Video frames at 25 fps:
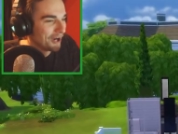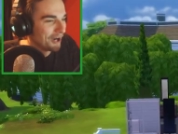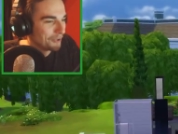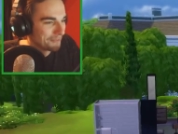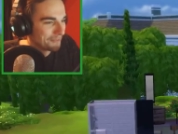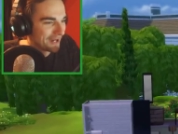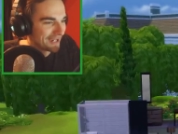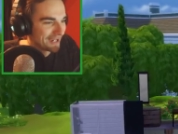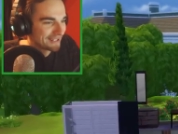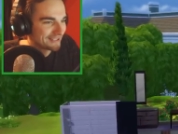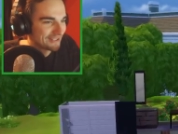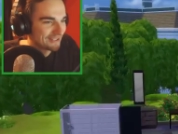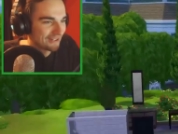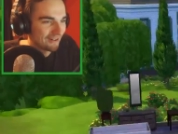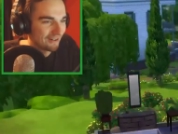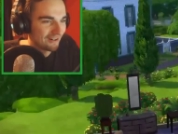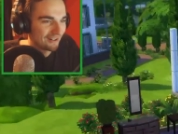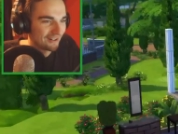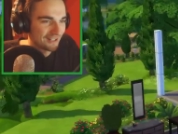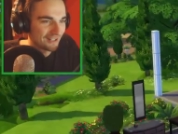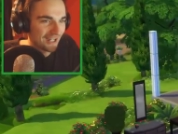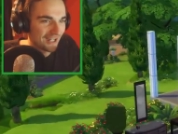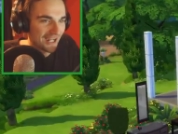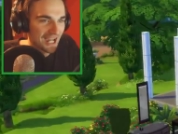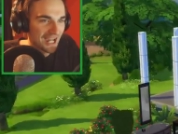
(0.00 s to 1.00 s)
oh my
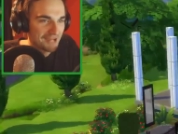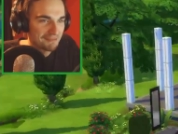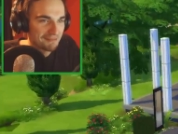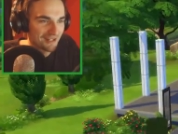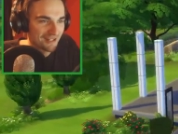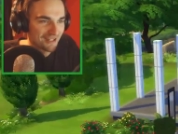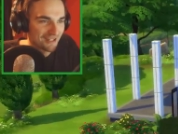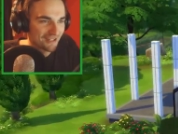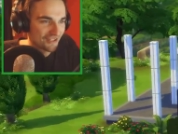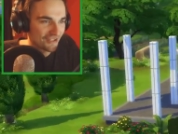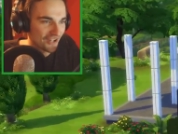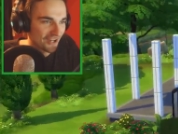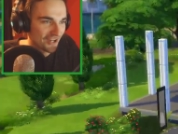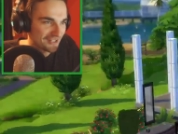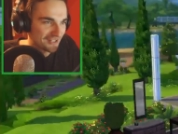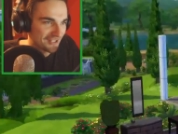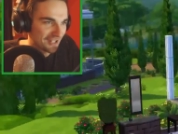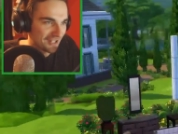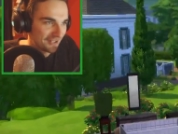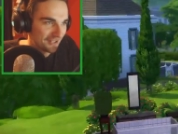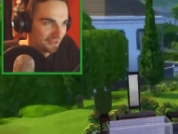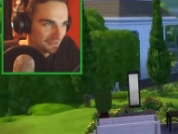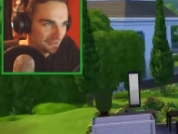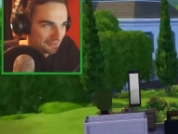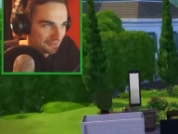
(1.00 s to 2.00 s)
god, I am a
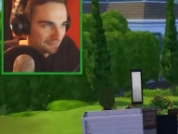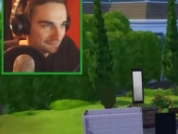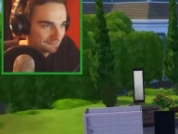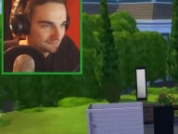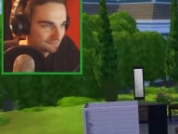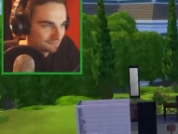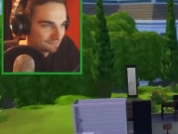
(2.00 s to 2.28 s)
psycho.